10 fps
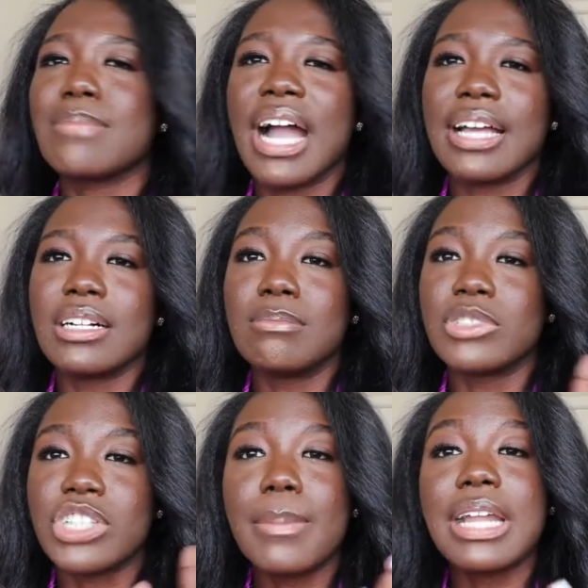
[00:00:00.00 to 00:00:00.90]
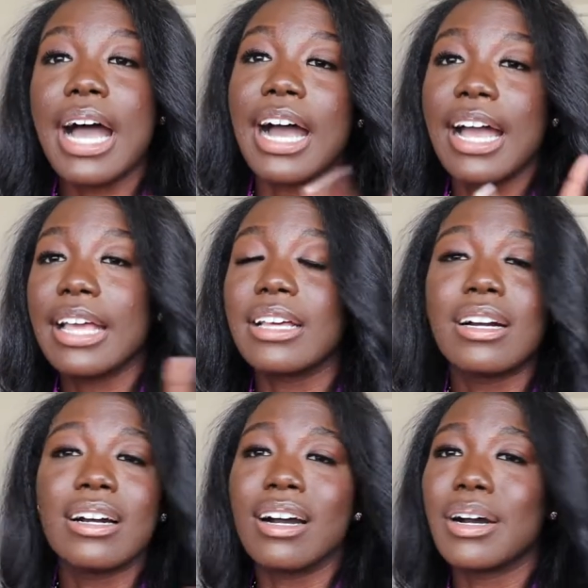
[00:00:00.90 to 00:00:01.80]
my um gemini
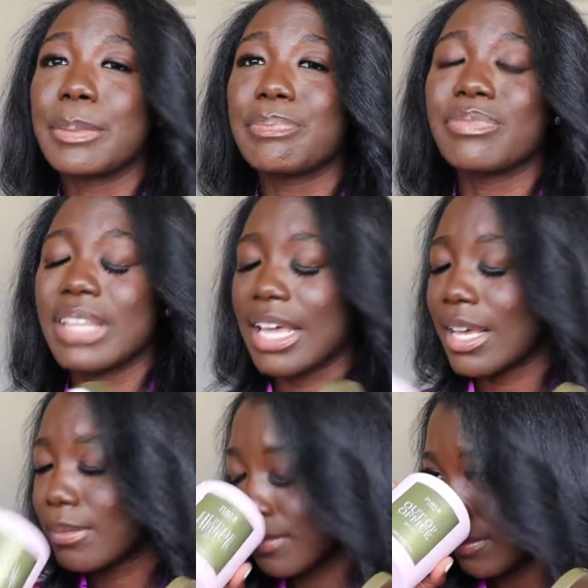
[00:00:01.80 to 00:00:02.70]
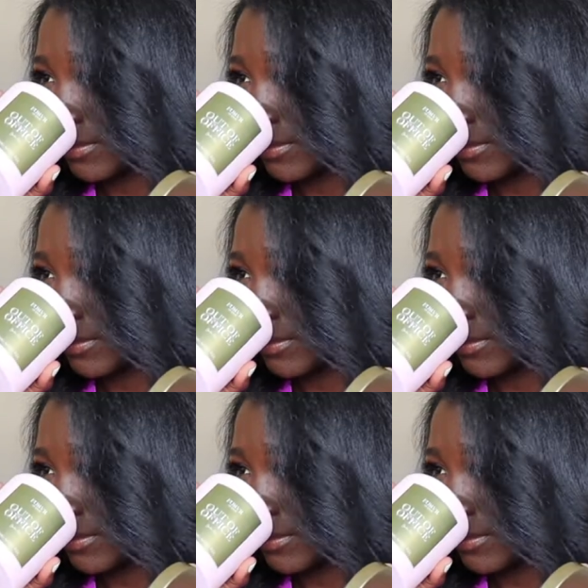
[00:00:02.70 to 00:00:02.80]
um thing